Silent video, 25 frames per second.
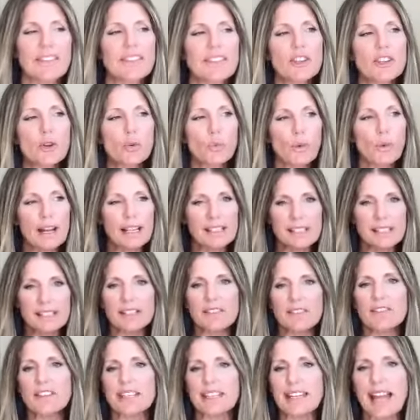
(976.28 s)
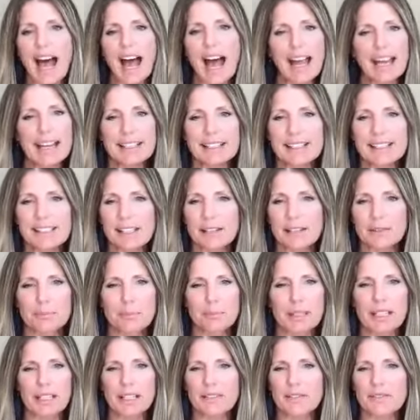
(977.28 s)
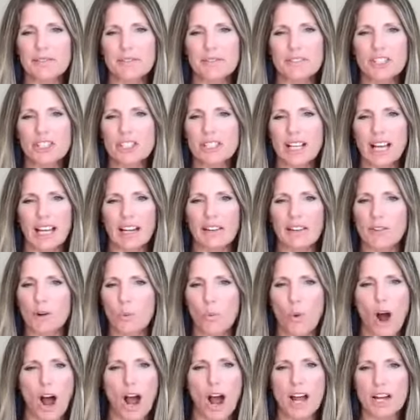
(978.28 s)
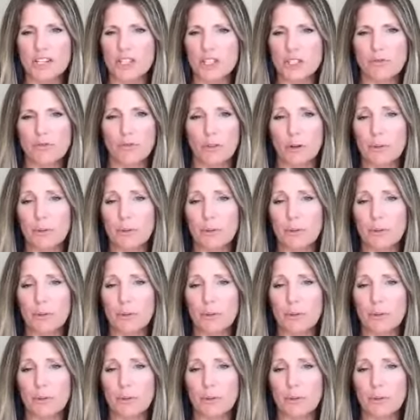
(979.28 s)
And then the rest of the night's a bit of just kind of a wash.